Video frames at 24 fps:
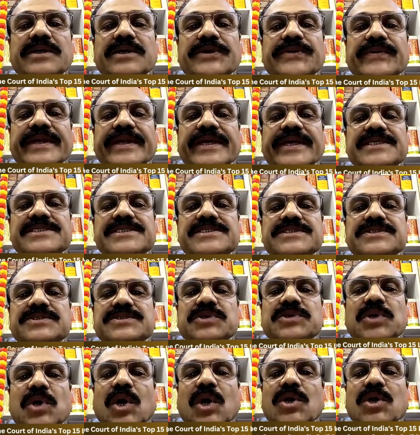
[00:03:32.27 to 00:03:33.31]
duties
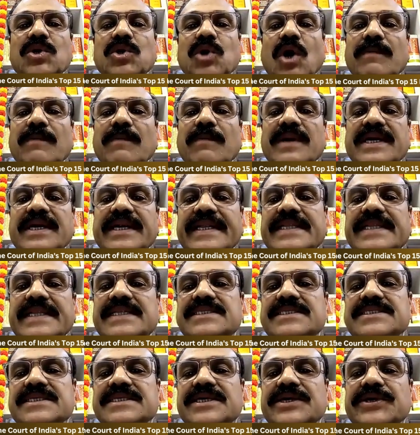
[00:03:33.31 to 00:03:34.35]
on raw
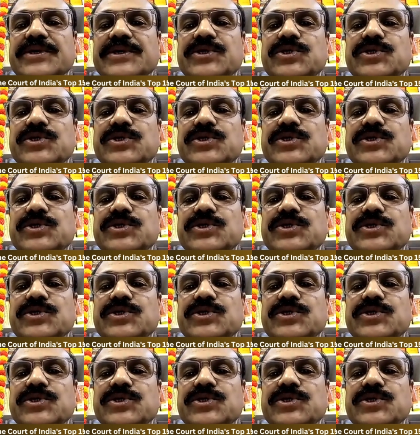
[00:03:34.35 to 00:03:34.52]
materials